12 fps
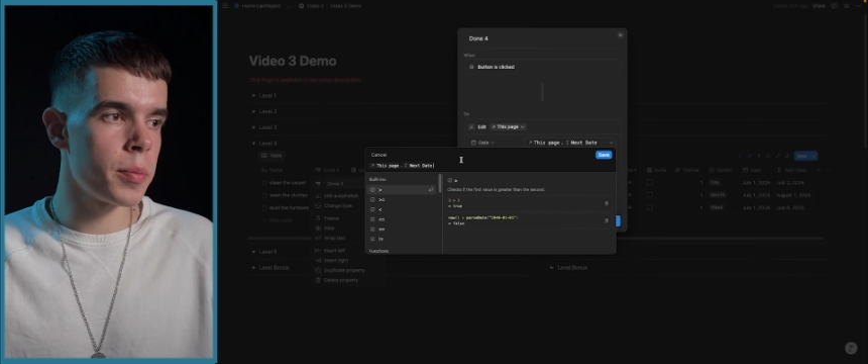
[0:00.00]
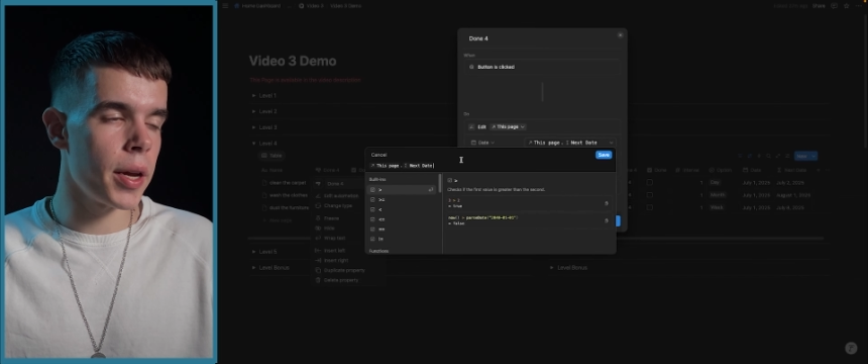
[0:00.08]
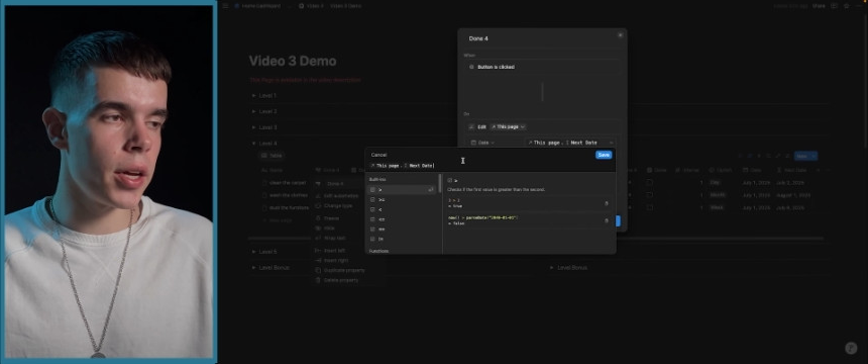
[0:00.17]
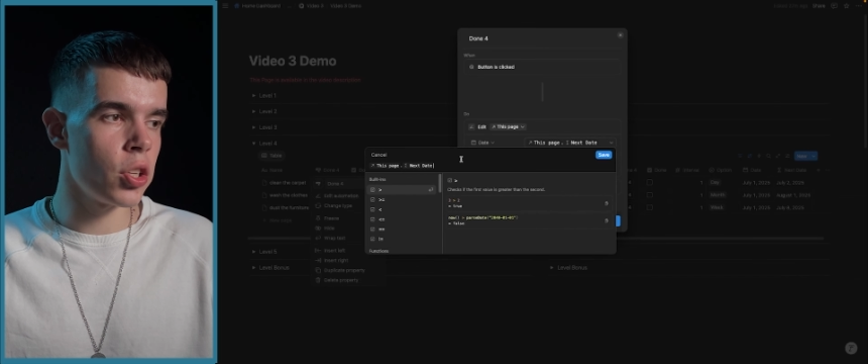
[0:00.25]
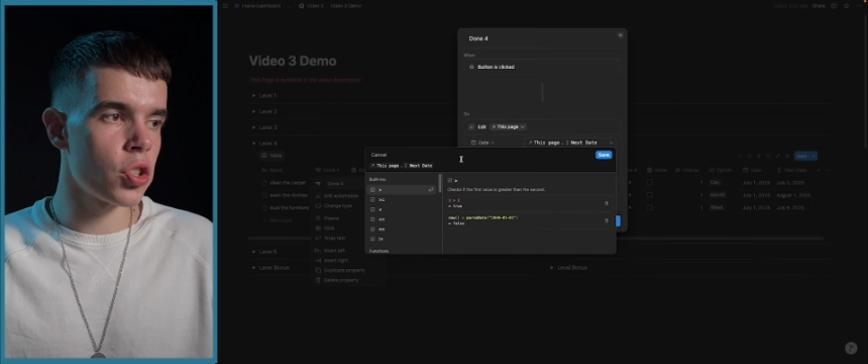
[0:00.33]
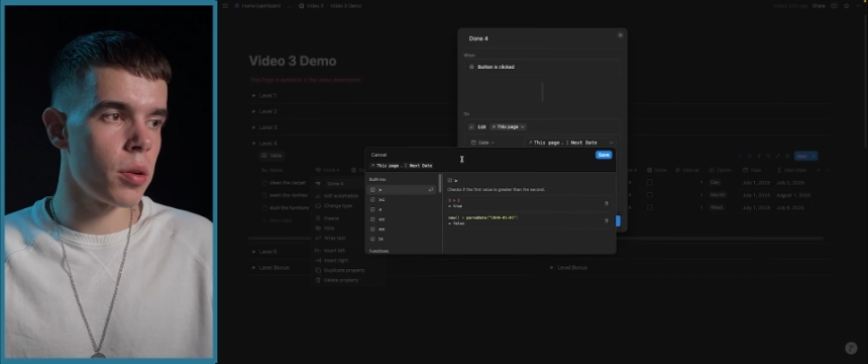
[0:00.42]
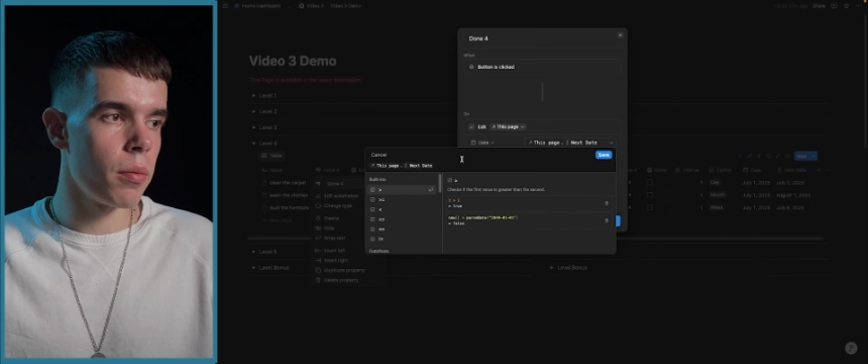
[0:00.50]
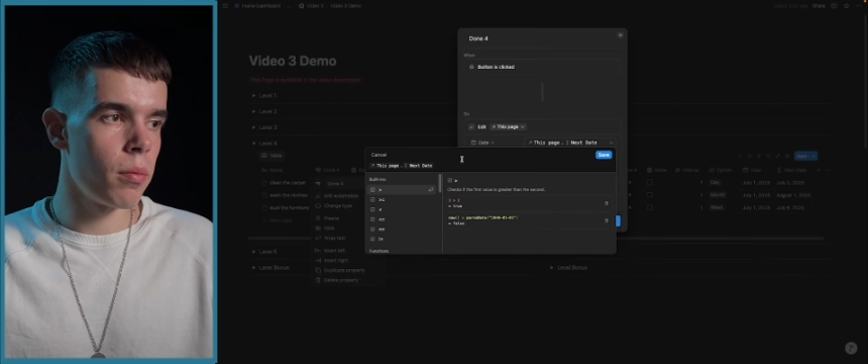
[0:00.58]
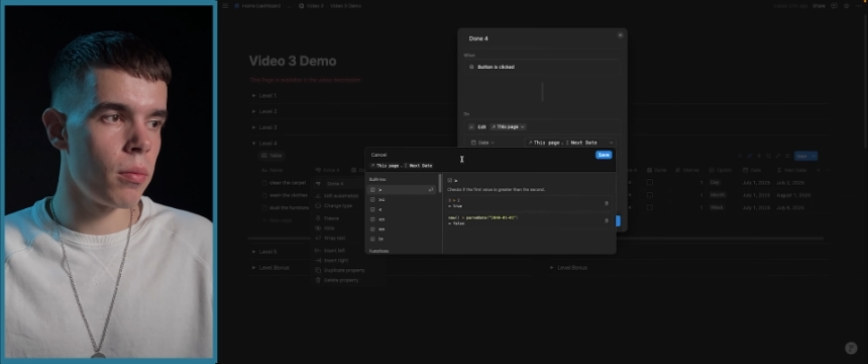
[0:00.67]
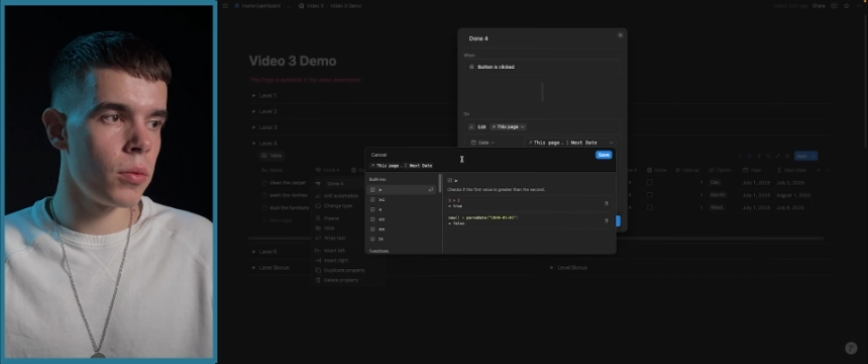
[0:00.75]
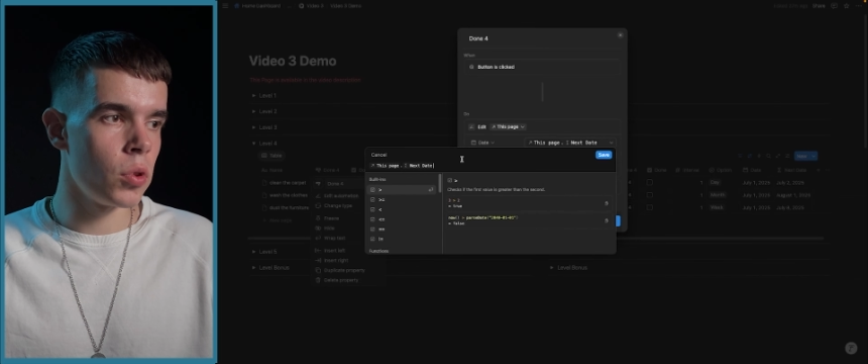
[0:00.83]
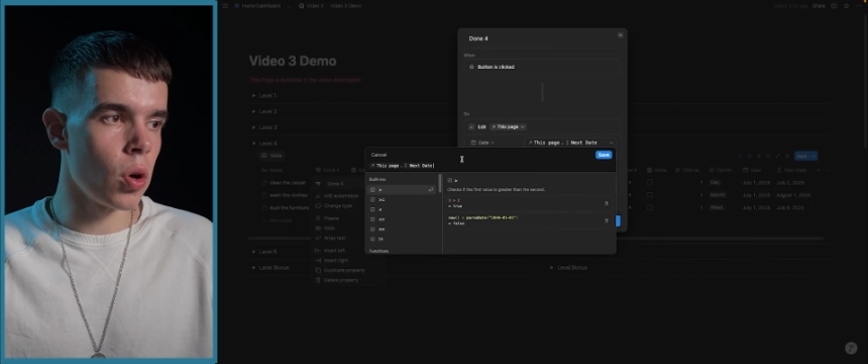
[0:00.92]
page
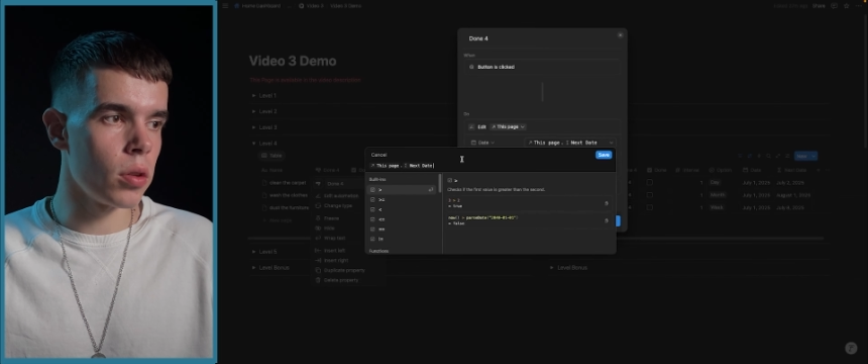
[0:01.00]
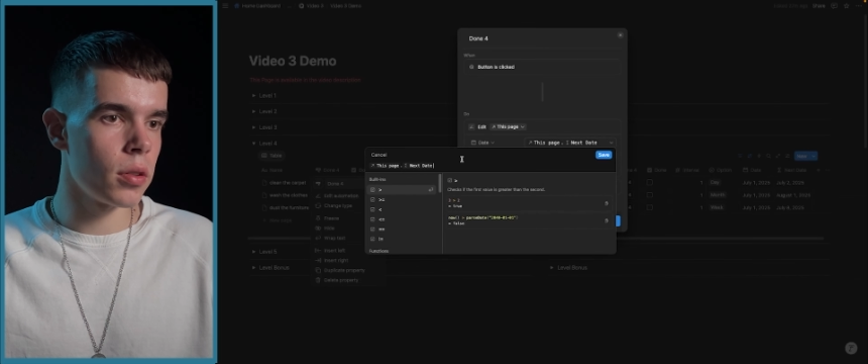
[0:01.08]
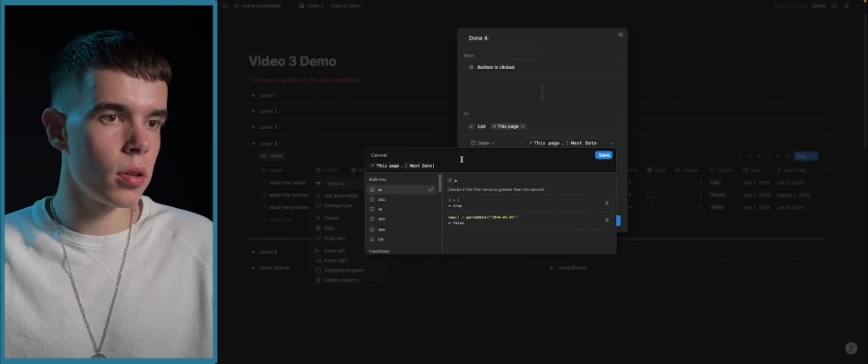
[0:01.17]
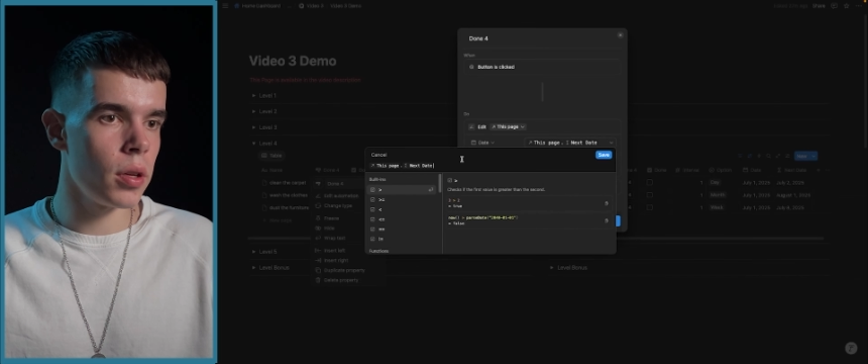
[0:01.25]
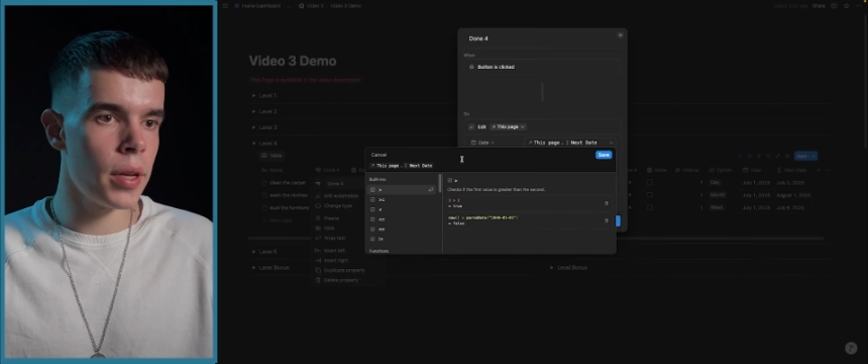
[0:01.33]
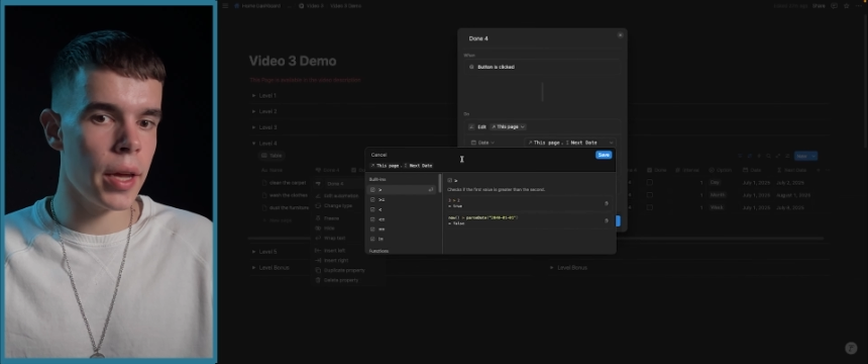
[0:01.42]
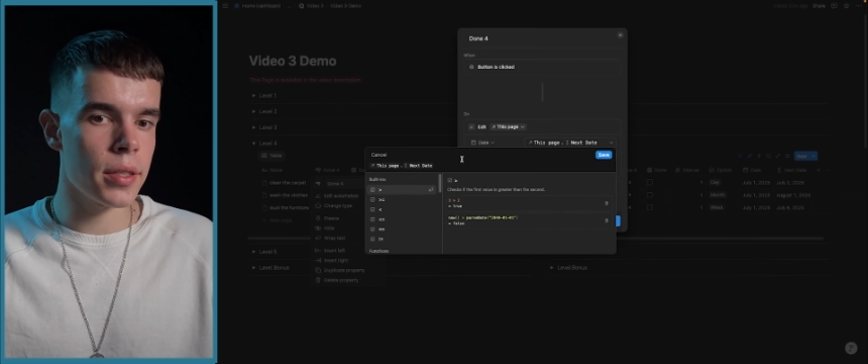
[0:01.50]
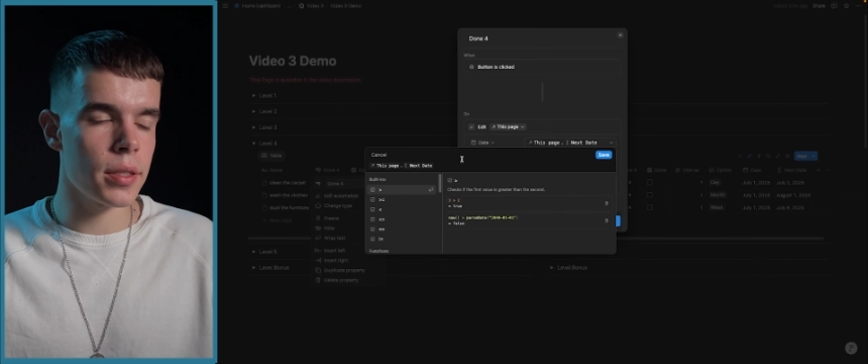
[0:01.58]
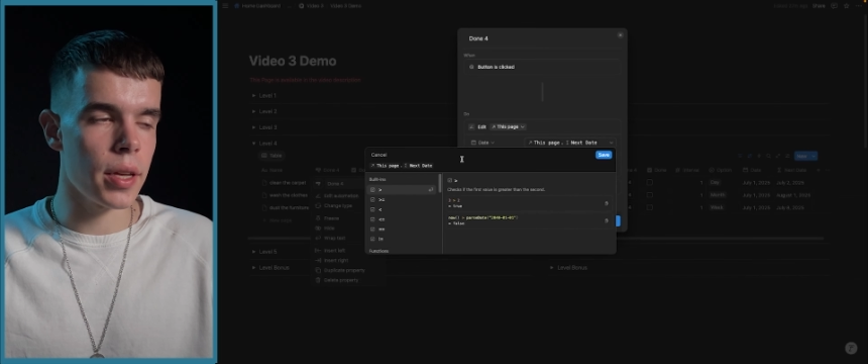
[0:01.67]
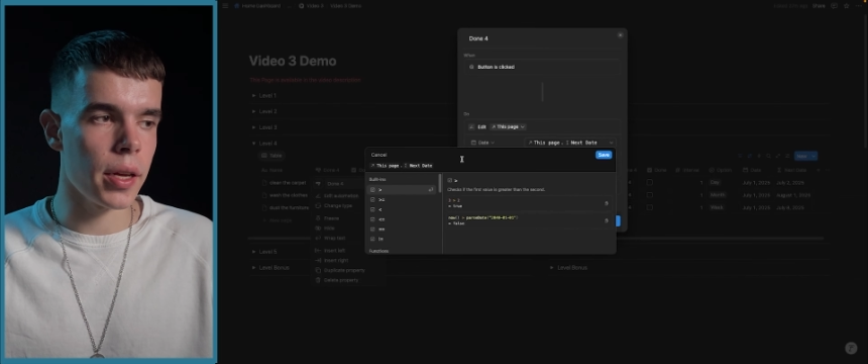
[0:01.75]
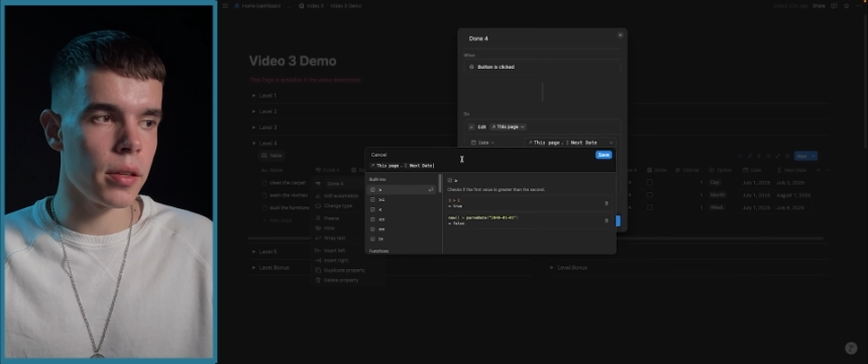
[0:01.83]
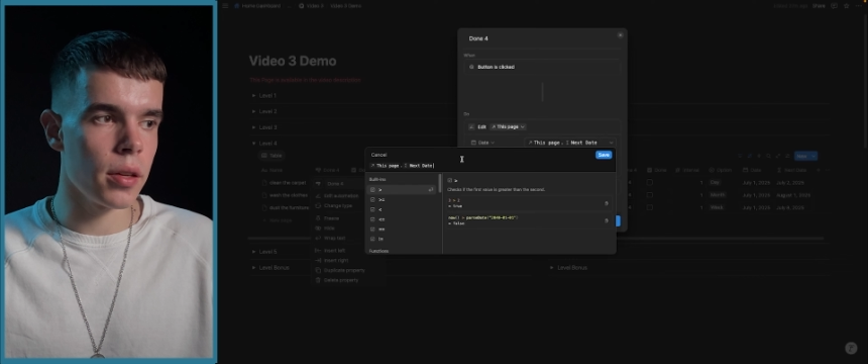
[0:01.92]
dot next
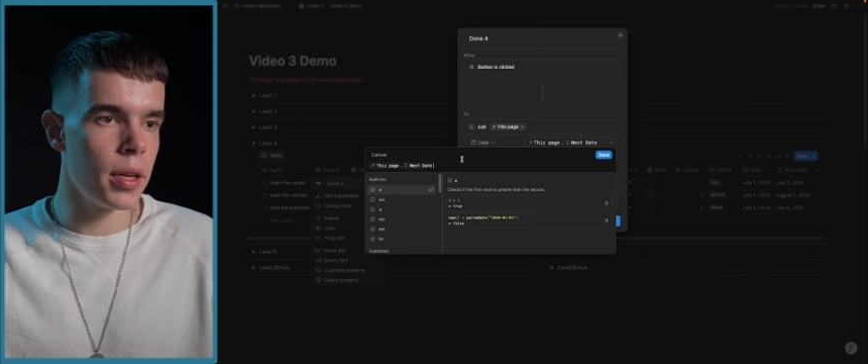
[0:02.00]
date.